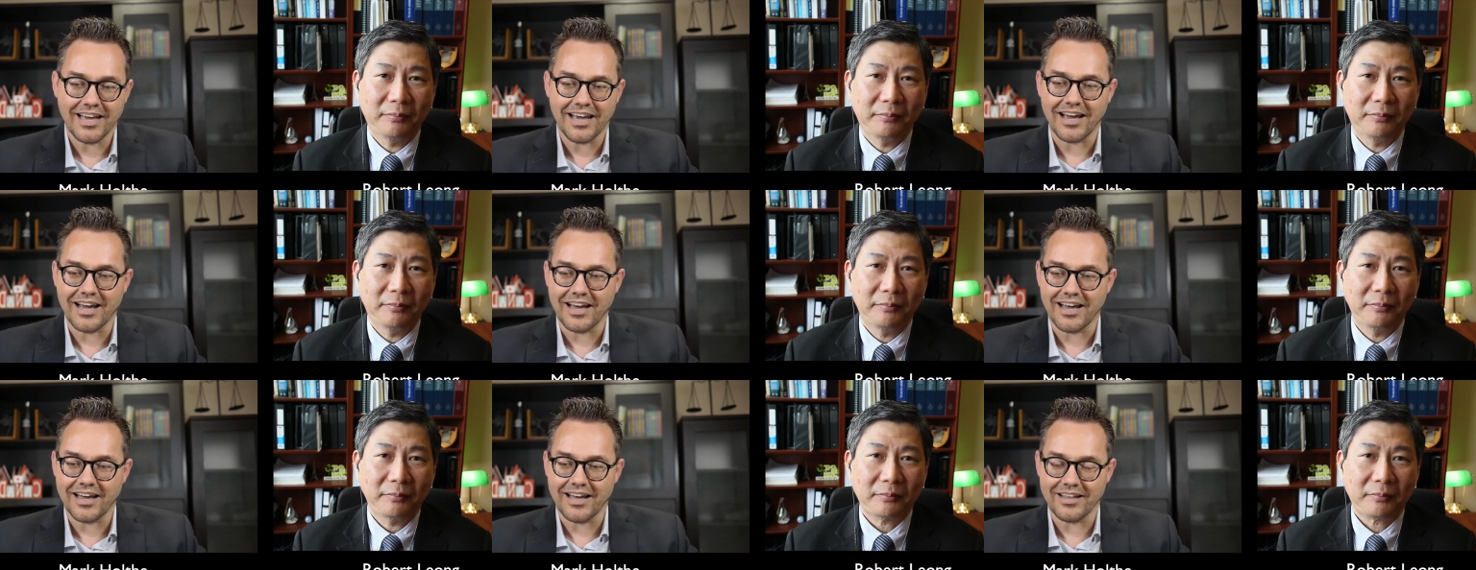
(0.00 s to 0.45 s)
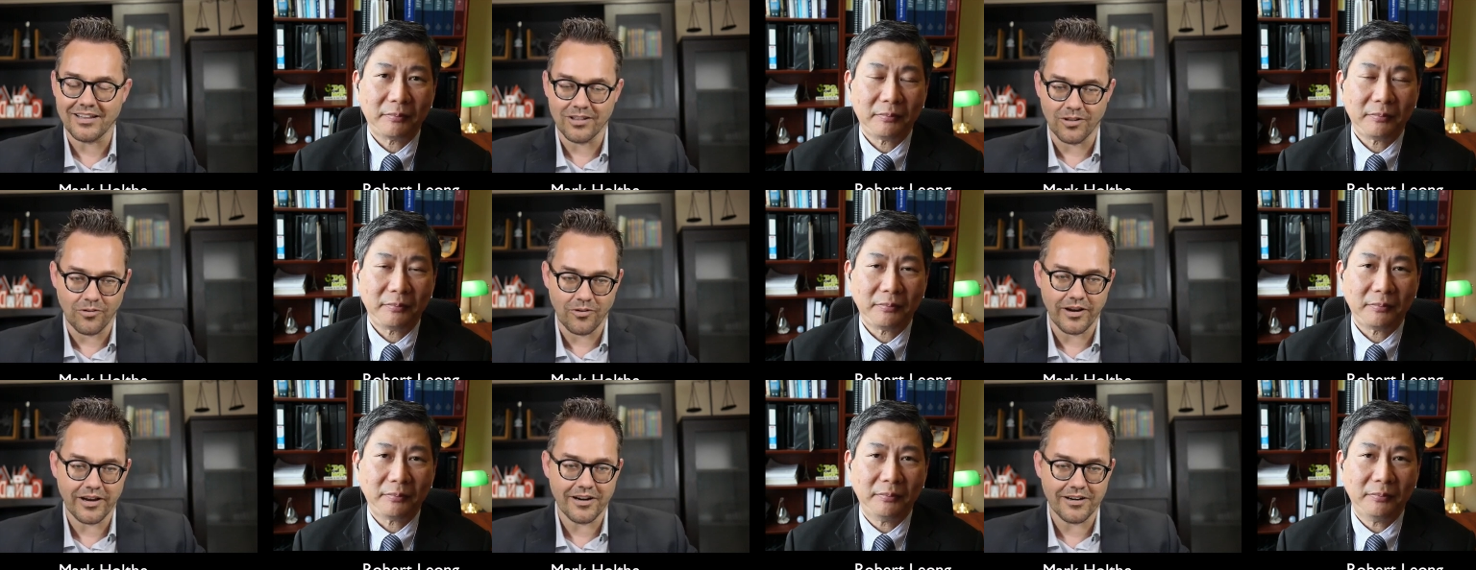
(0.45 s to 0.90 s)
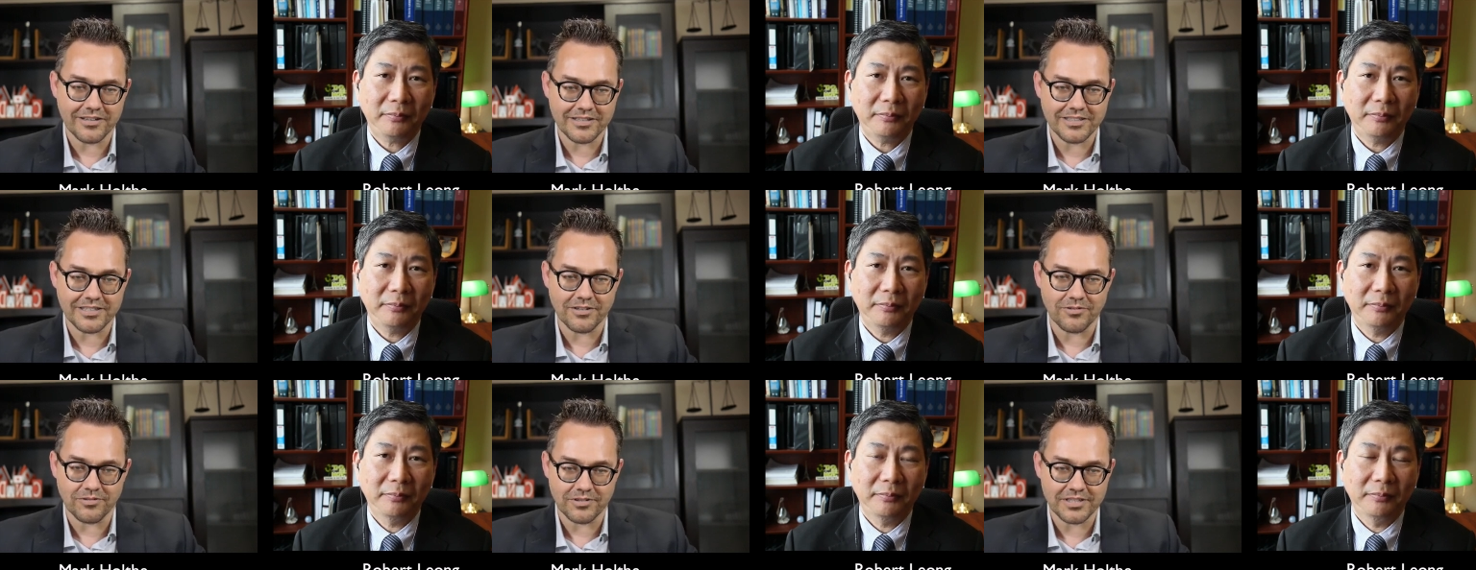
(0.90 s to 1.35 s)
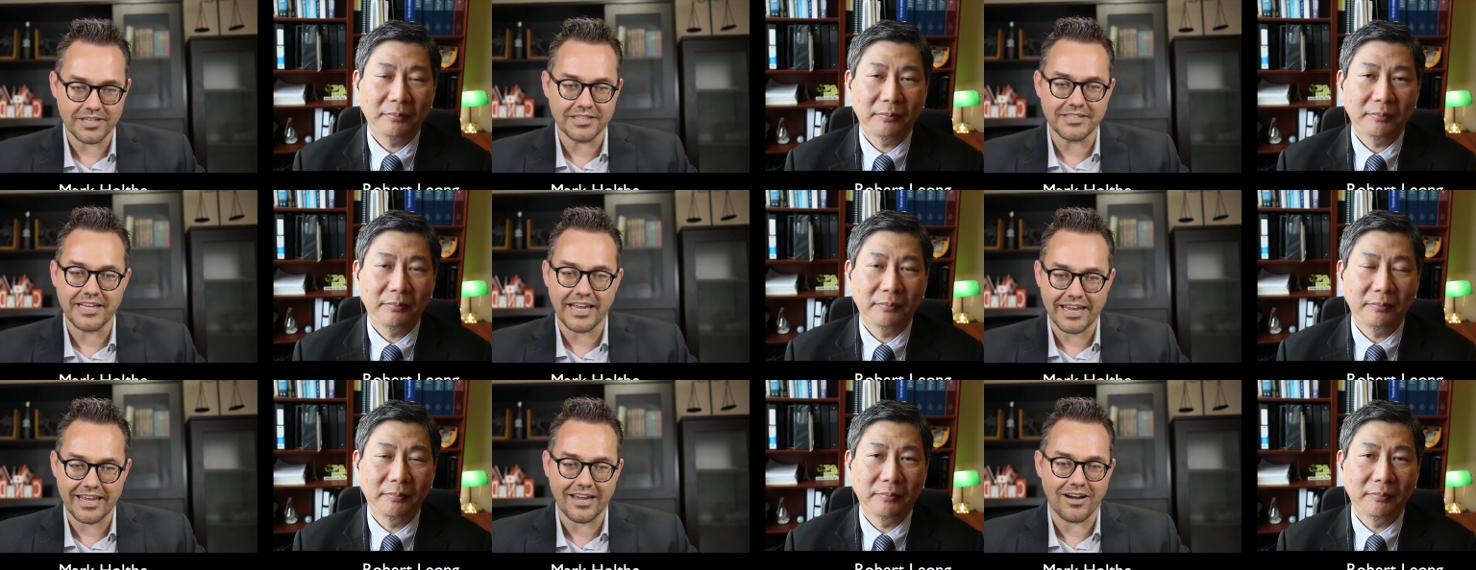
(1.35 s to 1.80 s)
Speaker 1: lawyer to
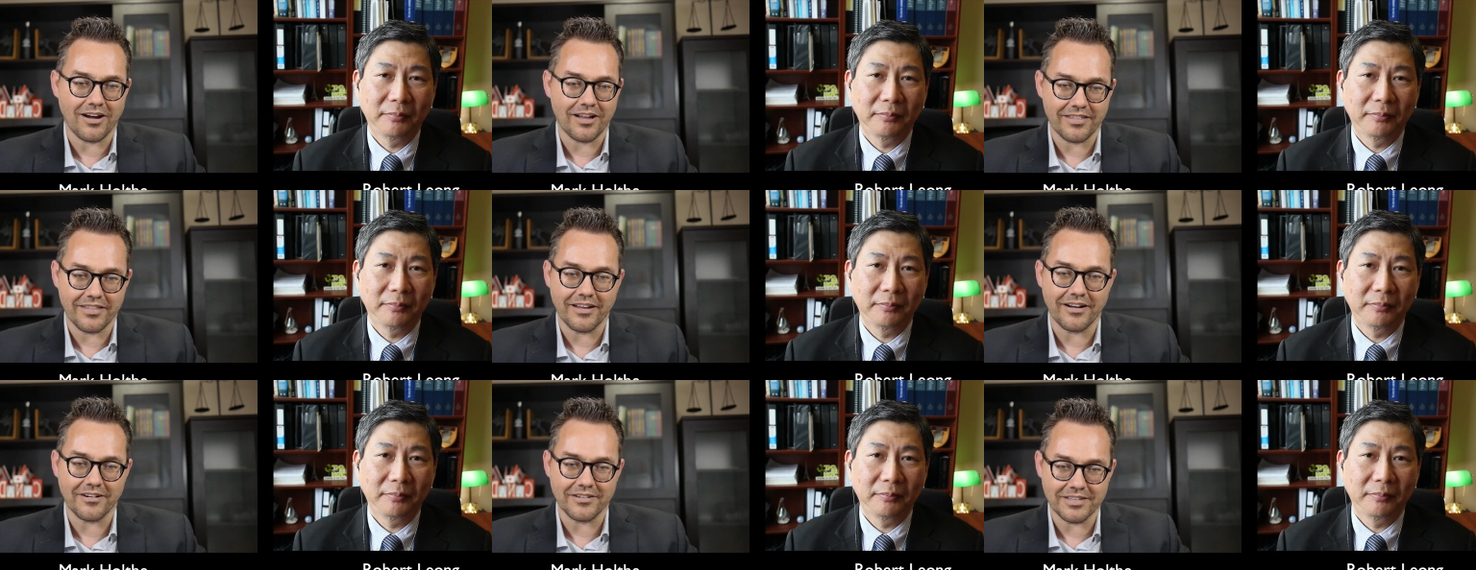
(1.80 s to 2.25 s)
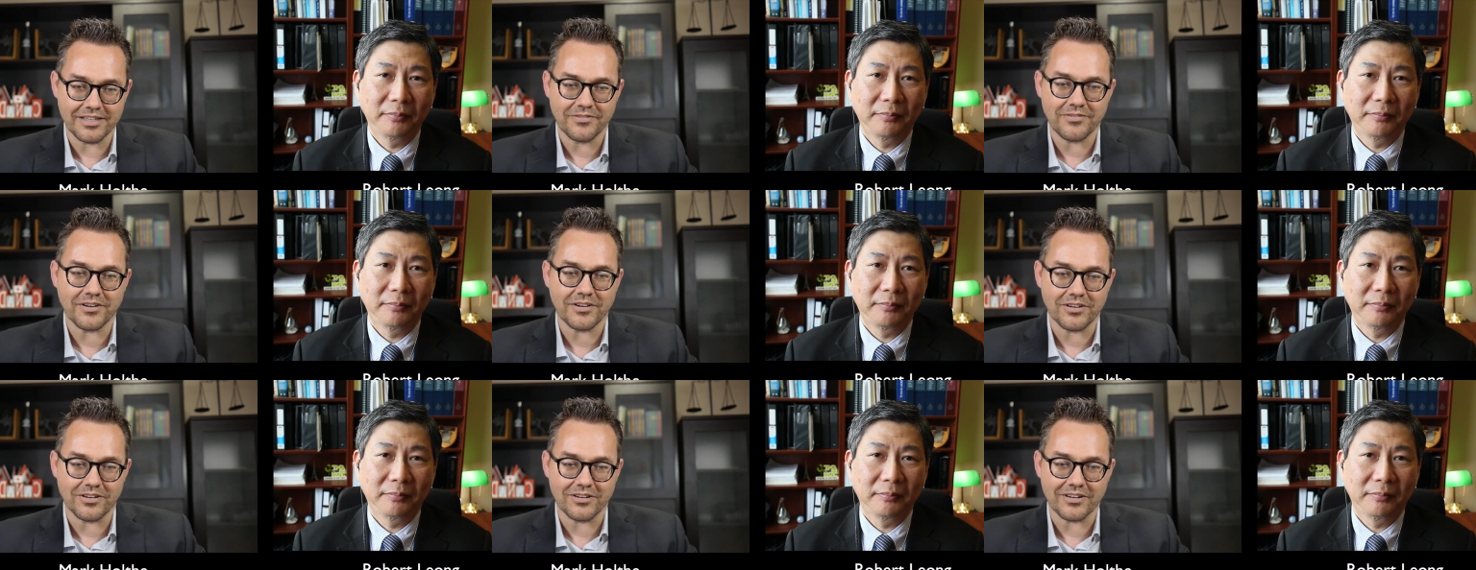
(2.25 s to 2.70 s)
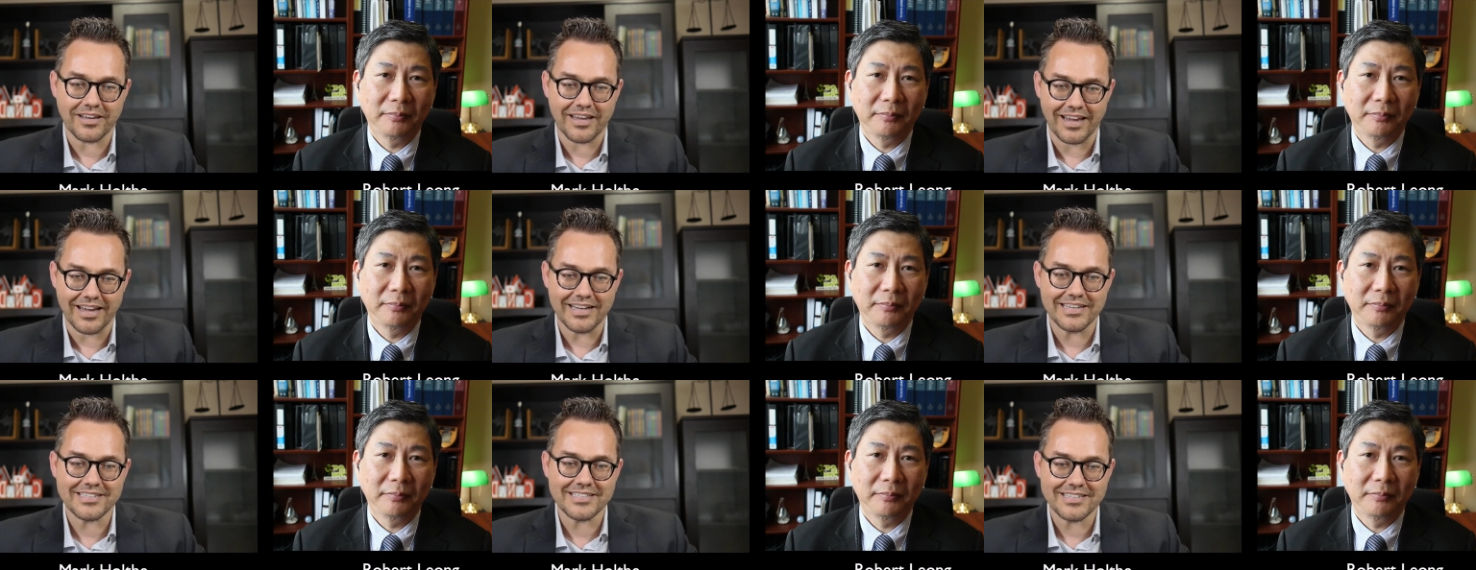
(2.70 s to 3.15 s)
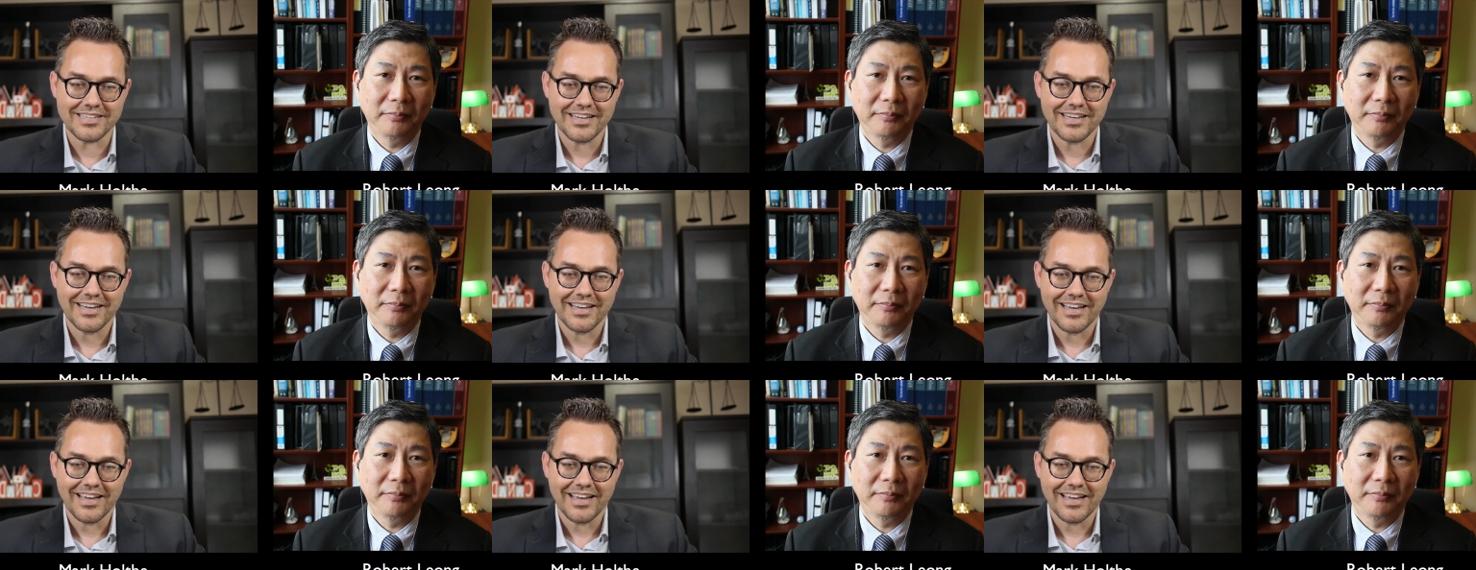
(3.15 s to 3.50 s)
take on their difficult case.